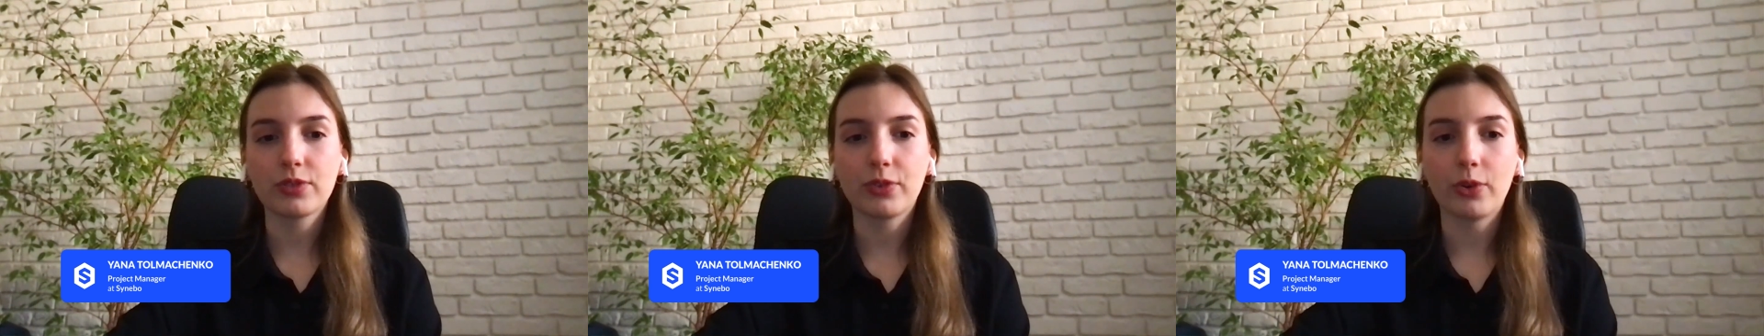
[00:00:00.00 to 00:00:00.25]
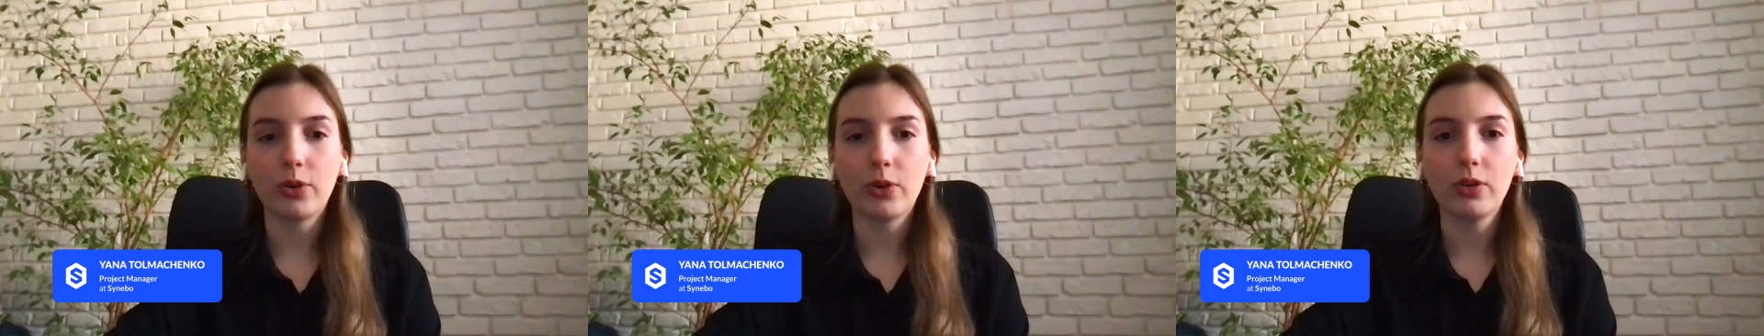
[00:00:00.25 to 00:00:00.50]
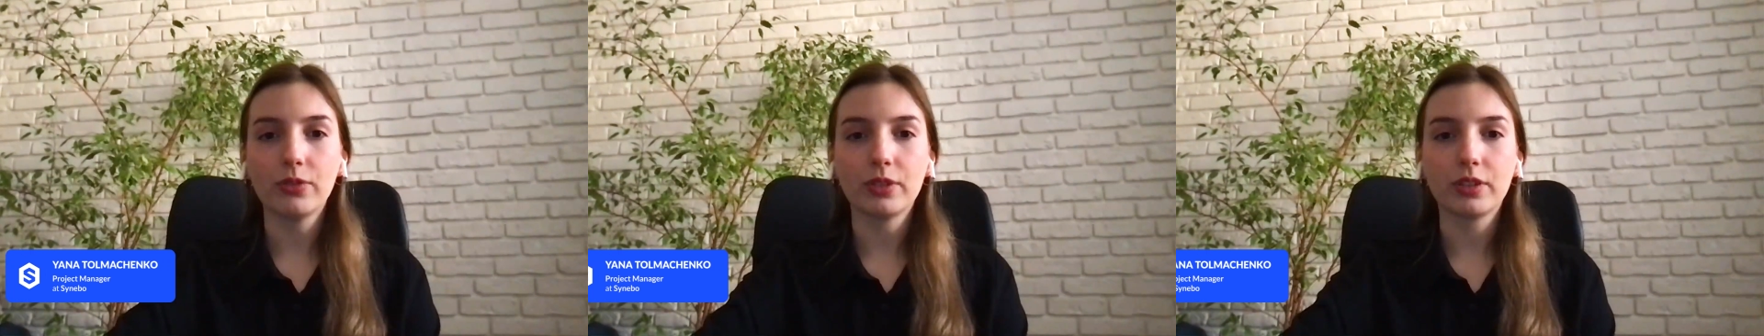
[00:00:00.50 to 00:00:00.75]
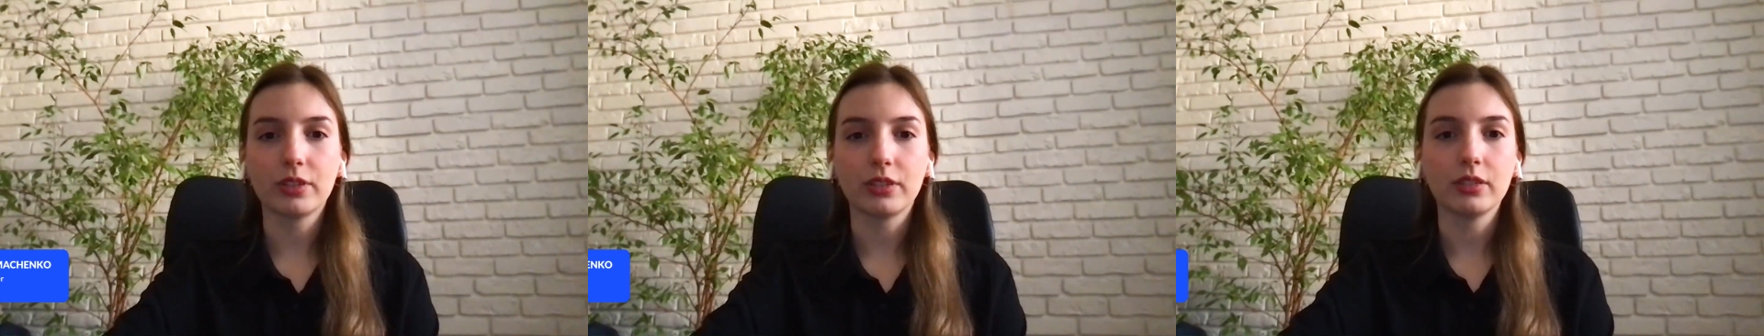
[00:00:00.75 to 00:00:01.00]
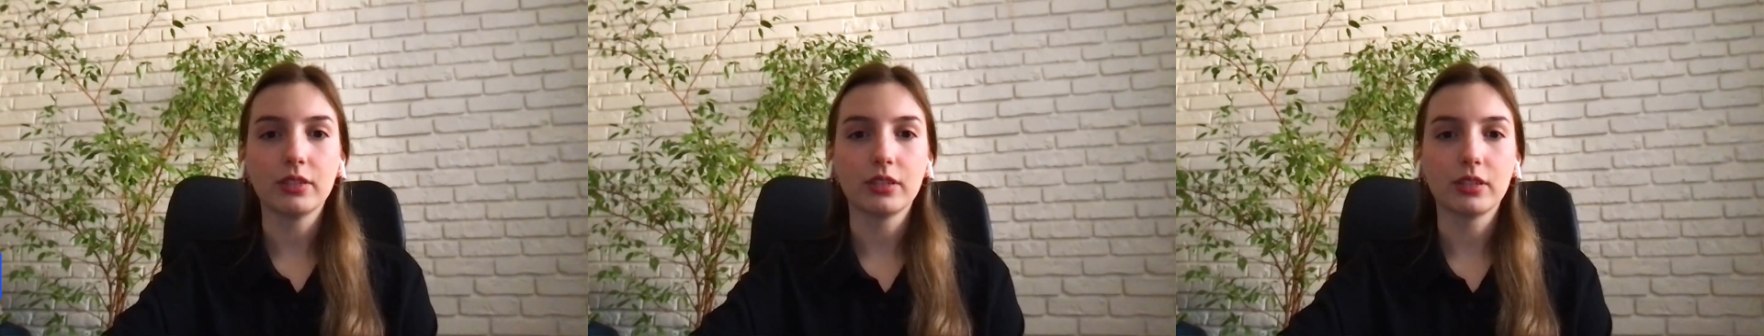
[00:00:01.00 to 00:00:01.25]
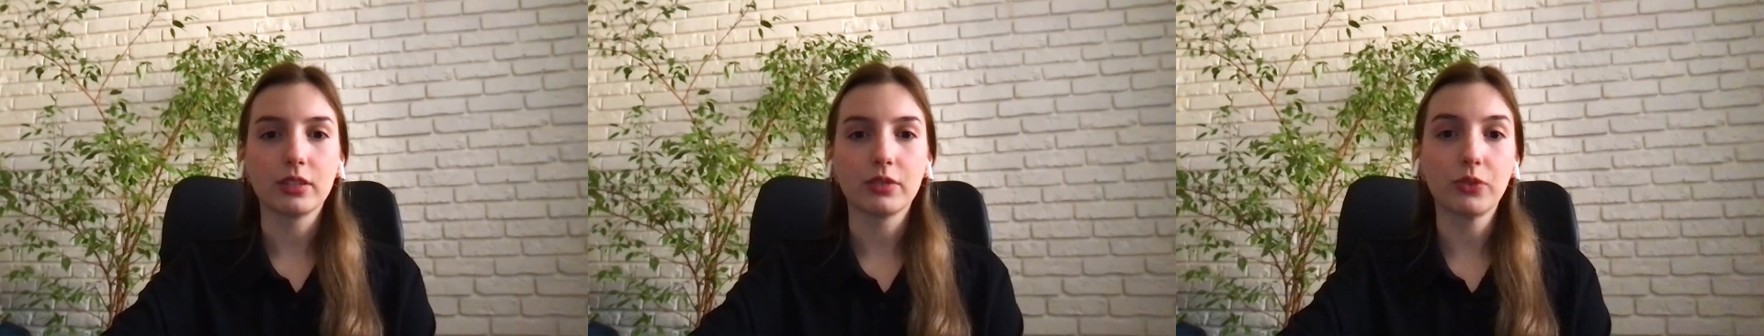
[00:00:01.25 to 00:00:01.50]
for over
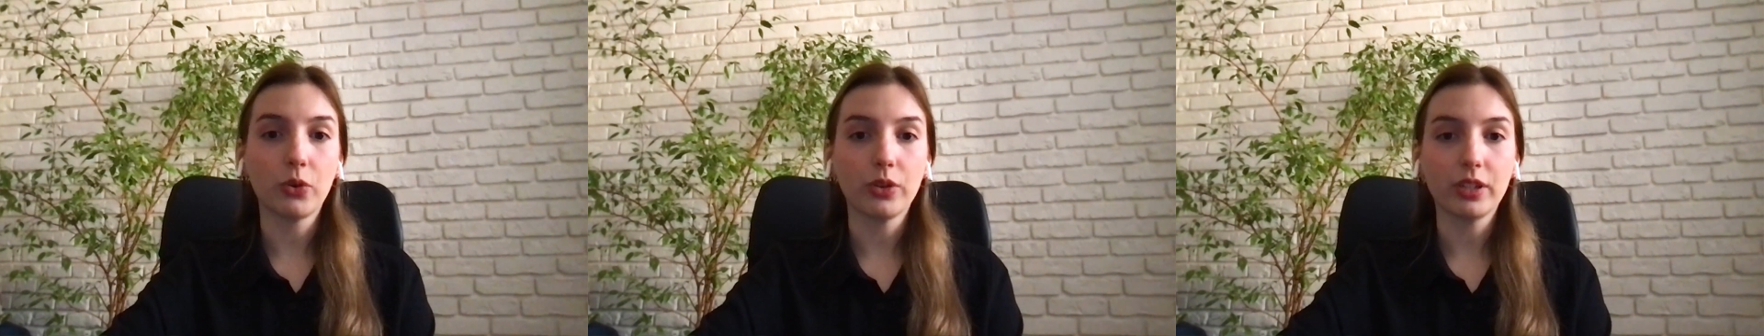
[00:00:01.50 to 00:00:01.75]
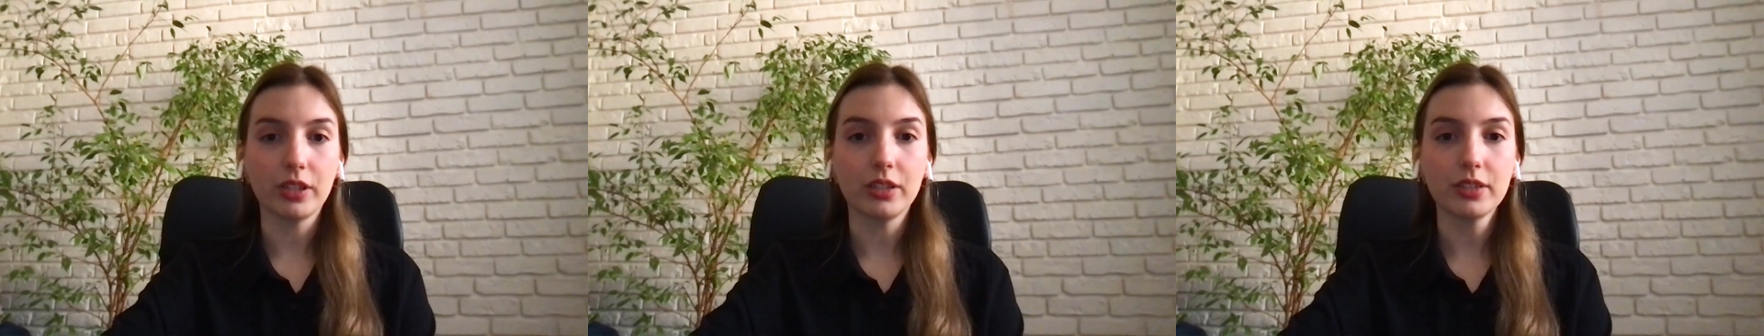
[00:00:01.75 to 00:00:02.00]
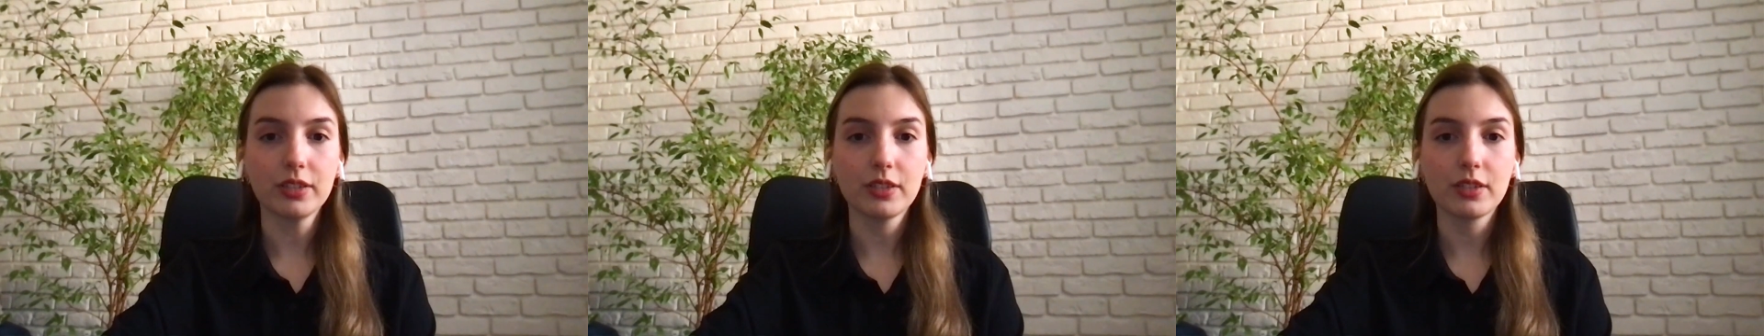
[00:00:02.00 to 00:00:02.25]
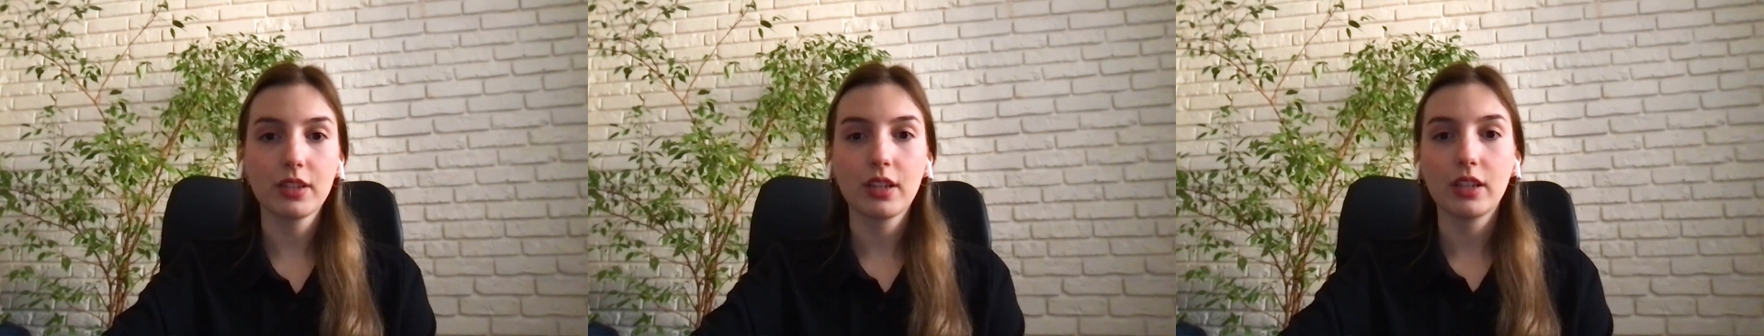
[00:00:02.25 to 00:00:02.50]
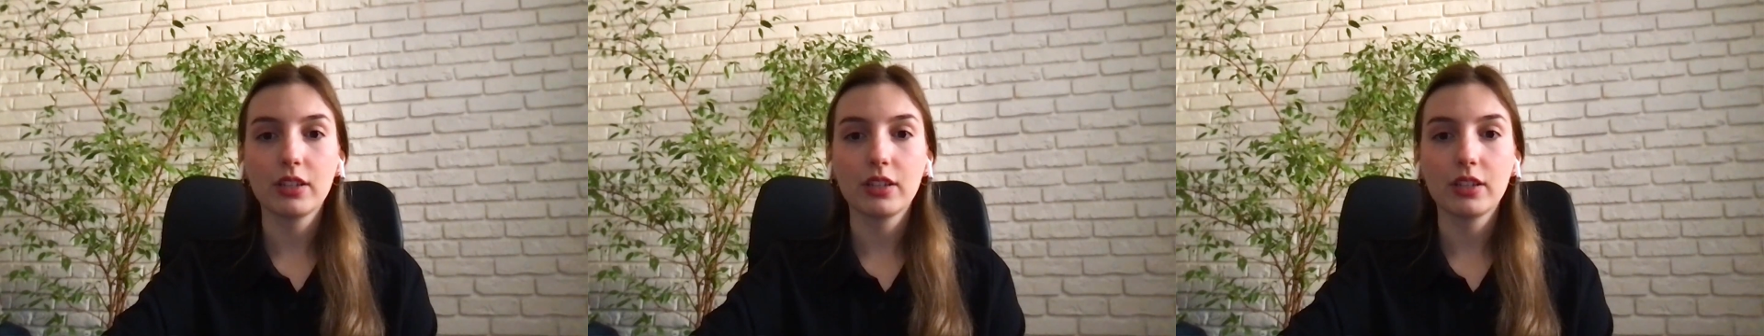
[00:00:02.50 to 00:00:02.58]
4 years,